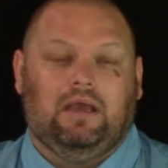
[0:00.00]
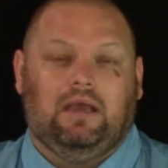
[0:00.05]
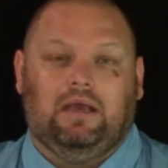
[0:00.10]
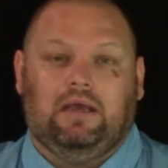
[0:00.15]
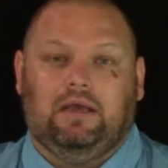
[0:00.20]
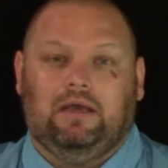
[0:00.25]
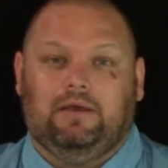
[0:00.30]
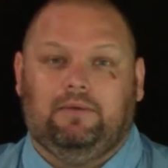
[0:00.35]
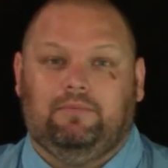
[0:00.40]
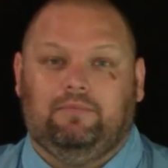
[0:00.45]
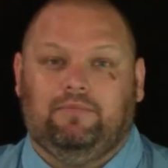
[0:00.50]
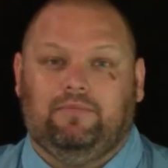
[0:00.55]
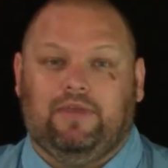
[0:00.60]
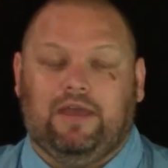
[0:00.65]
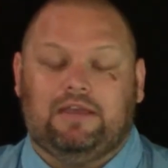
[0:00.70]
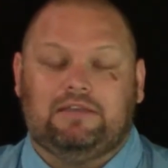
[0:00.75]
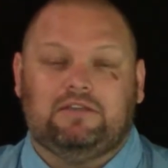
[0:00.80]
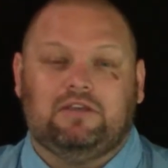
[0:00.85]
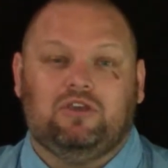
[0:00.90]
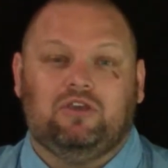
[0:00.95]

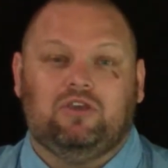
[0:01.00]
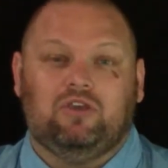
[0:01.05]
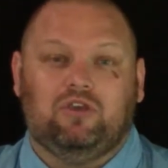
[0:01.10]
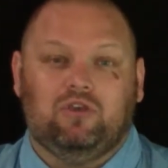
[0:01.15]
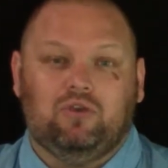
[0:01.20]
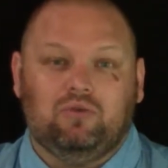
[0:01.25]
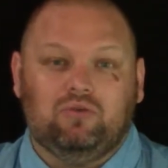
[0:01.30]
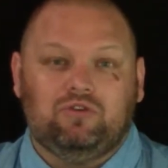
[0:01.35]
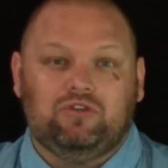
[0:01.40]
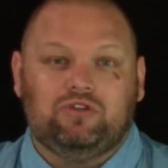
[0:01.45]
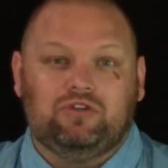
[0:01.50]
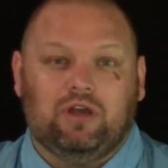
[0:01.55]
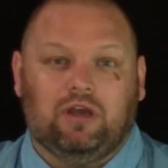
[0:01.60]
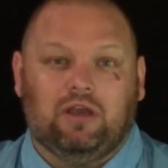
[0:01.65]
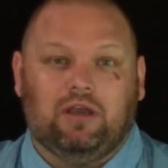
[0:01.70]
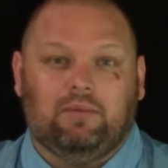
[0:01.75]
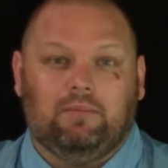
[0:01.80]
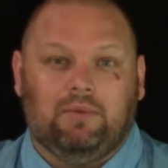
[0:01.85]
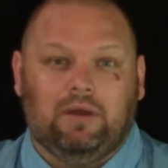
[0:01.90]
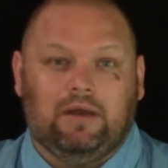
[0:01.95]
That's a huge chunk
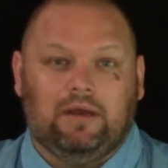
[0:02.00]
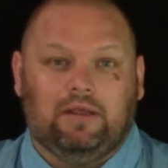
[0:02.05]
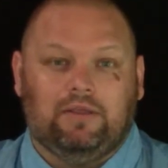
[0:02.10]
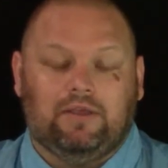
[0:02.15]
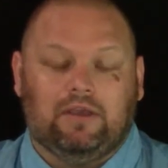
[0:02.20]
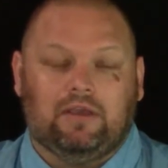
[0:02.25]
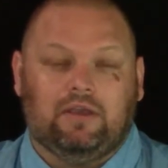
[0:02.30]
of money that